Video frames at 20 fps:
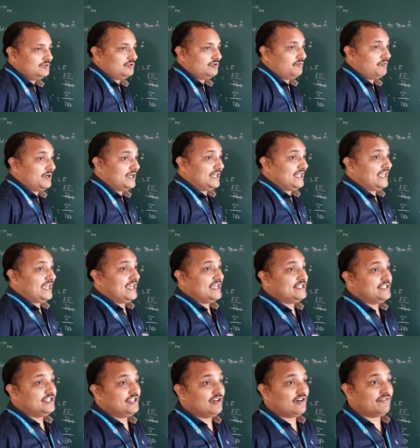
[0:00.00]
So 1
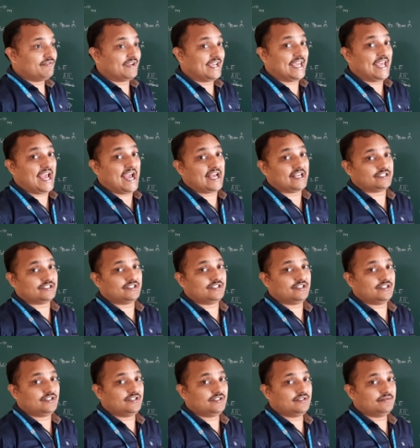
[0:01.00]
kg of
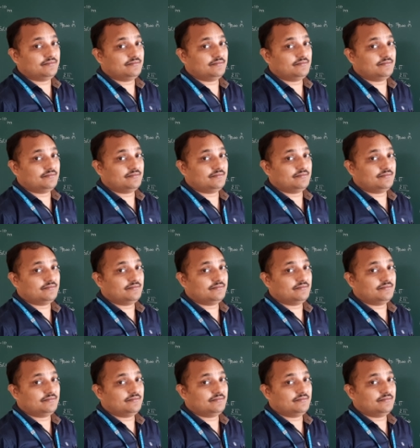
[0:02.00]
gas.